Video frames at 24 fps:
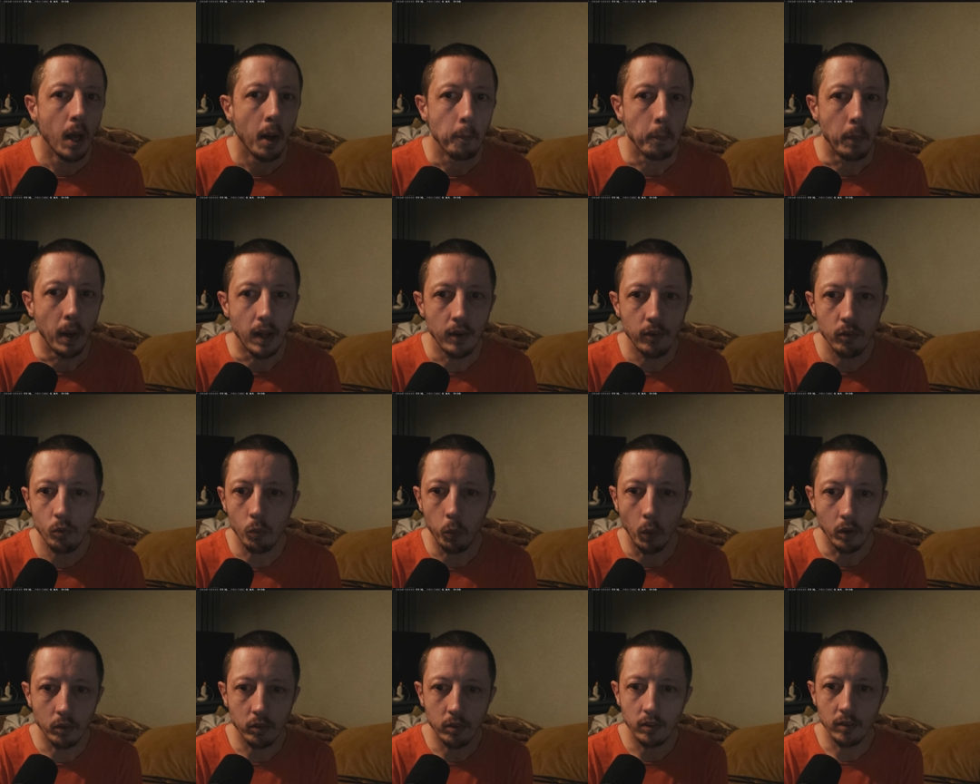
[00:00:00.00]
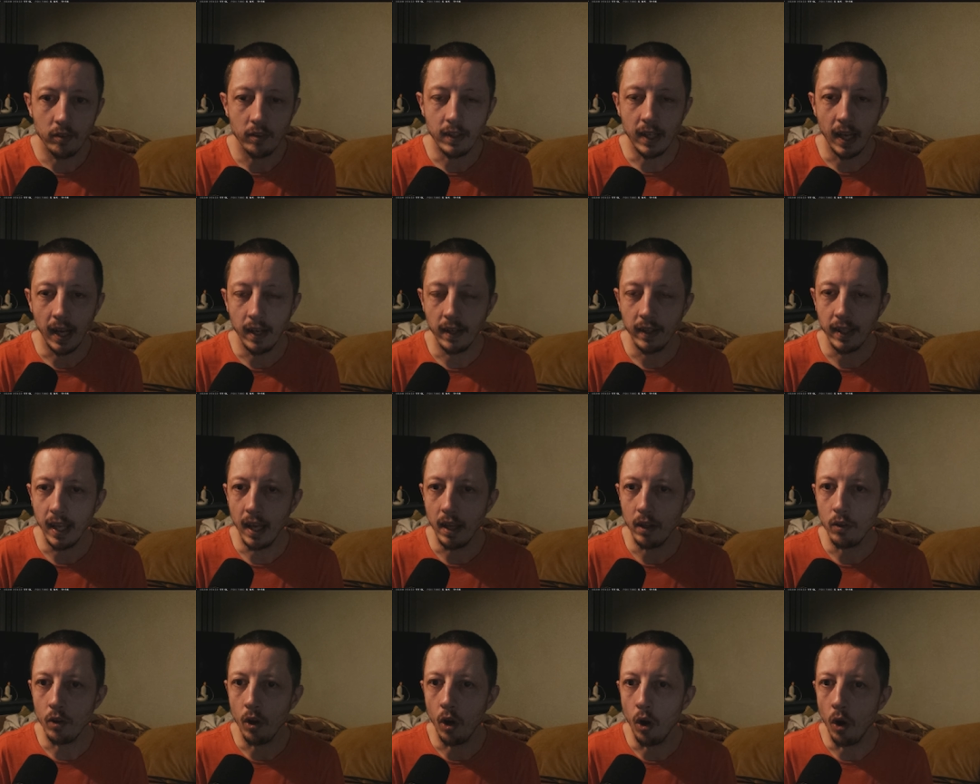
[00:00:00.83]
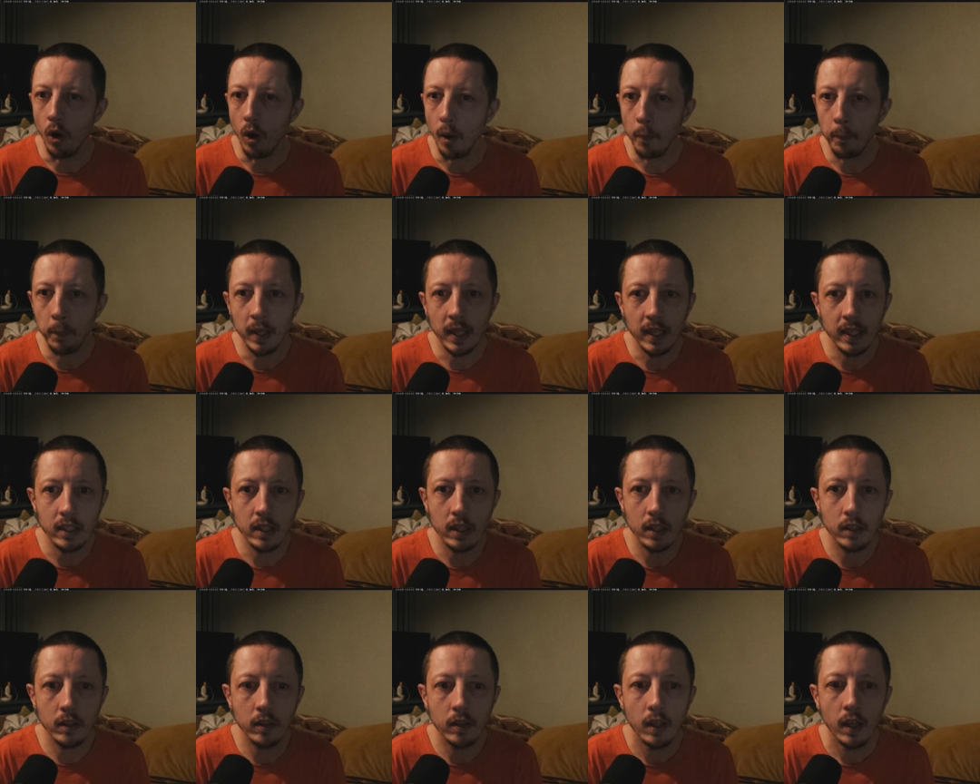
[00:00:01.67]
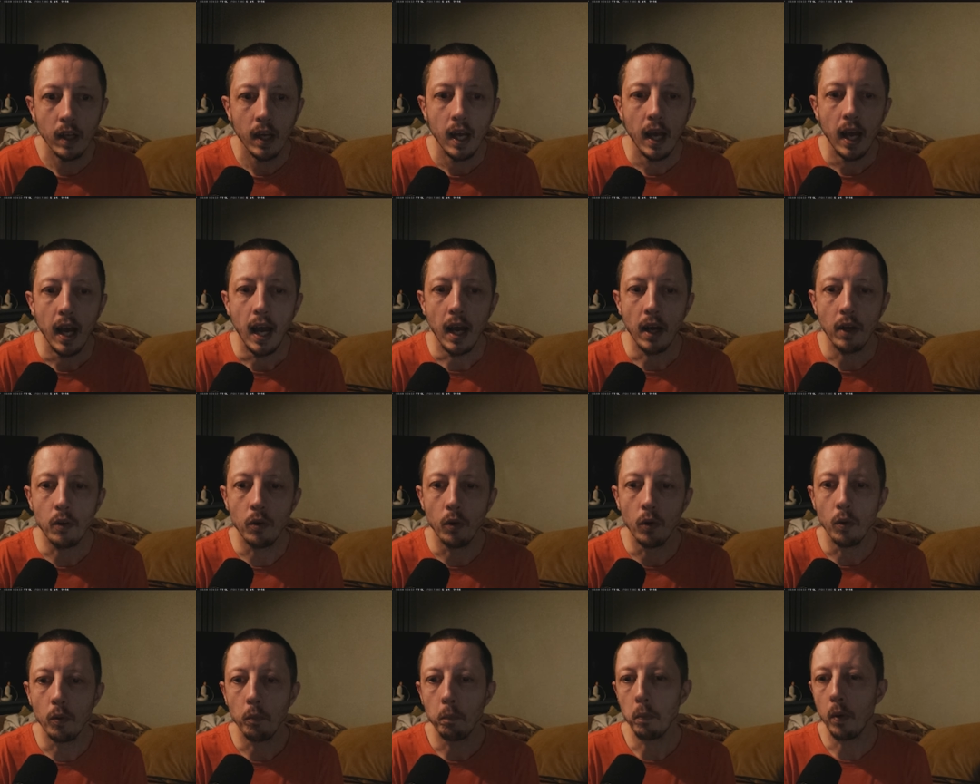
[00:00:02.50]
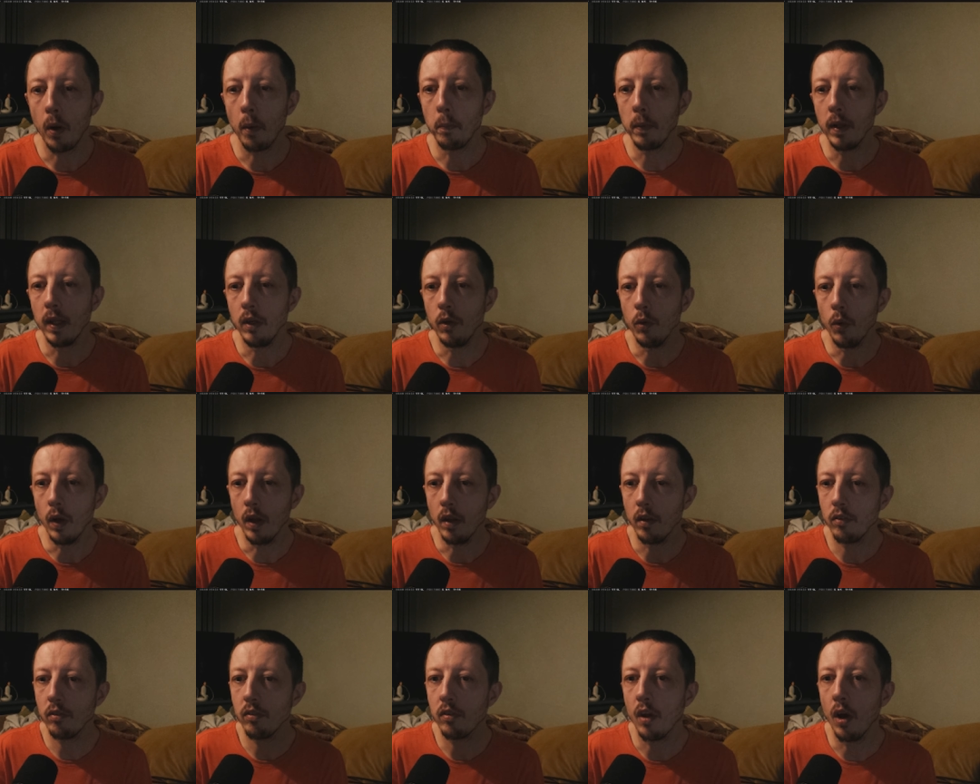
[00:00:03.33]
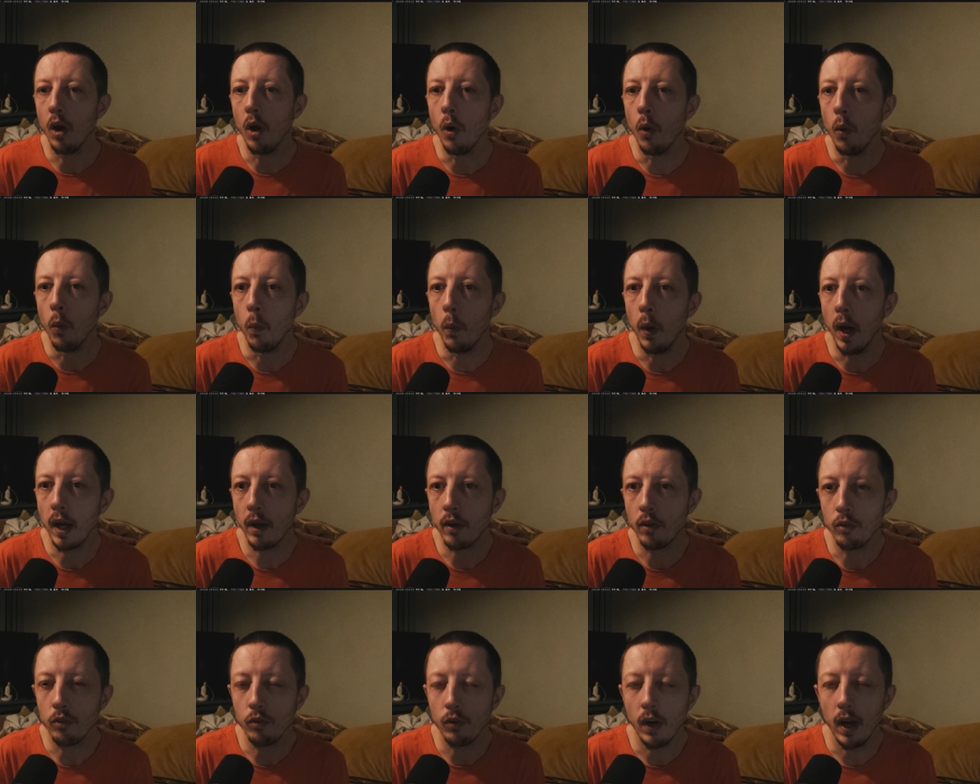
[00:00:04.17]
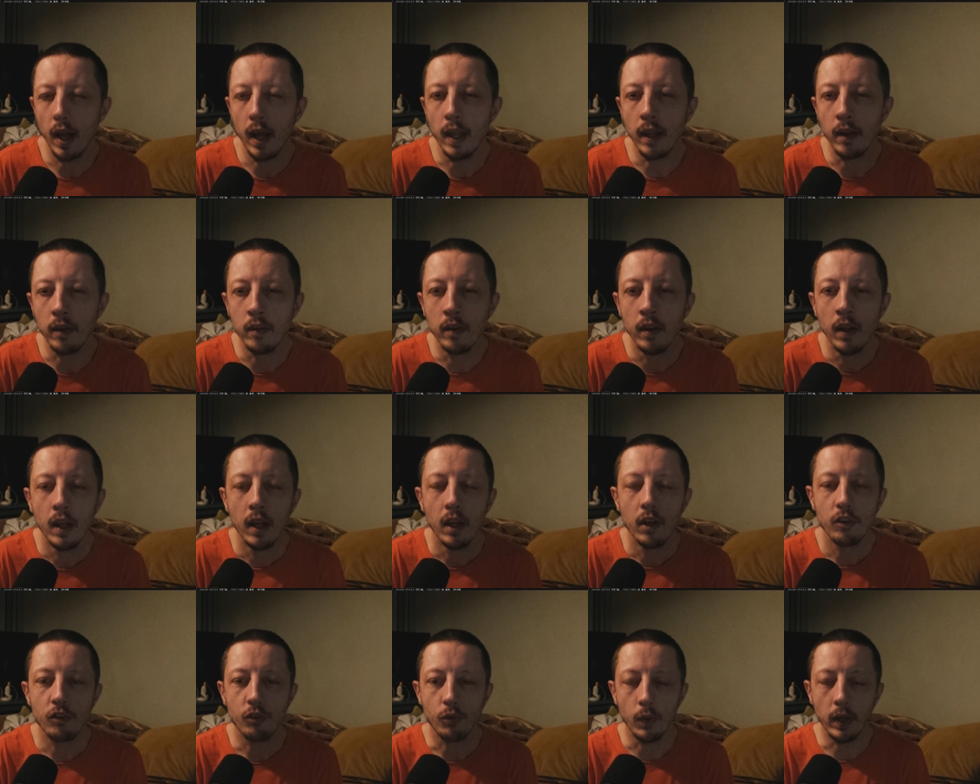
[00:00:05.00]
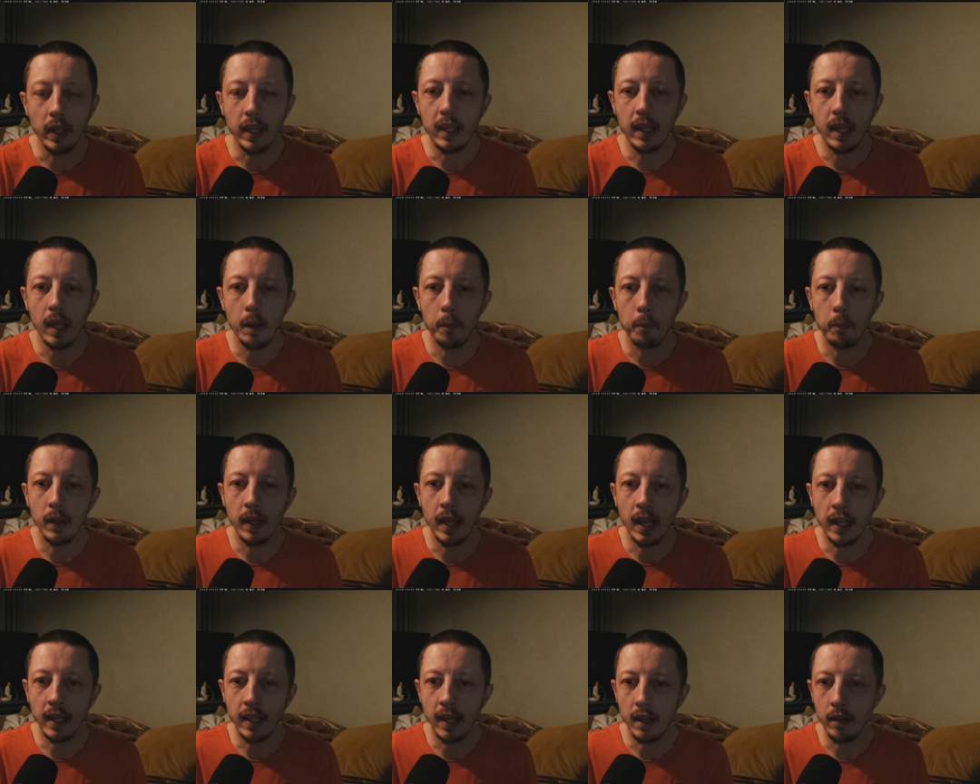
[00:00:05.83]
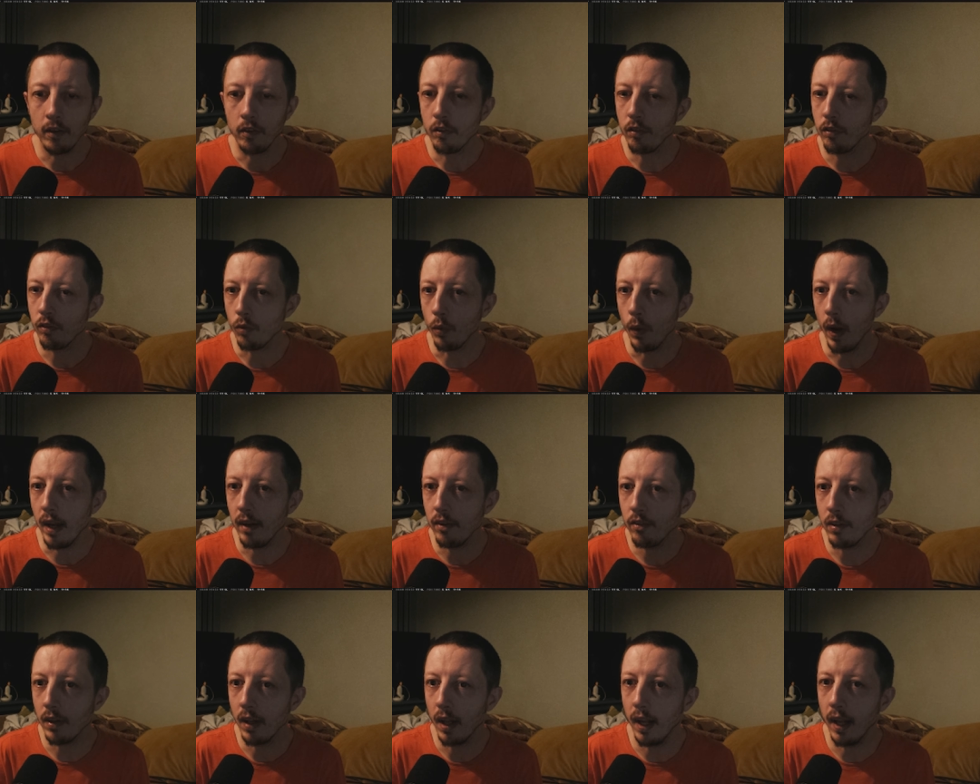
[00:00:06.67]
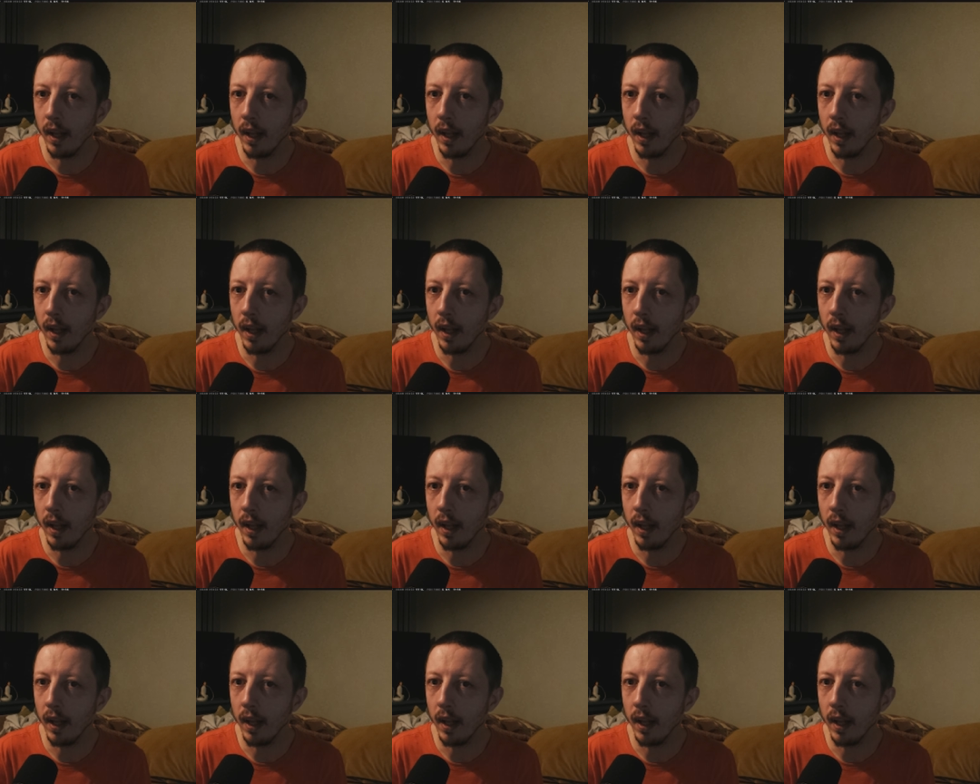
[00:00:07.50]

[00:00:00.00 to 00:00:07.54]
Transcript: But I just wanted to kind of get your opinion. I could probably do it so I could try and shrink it, but then kind of stretch it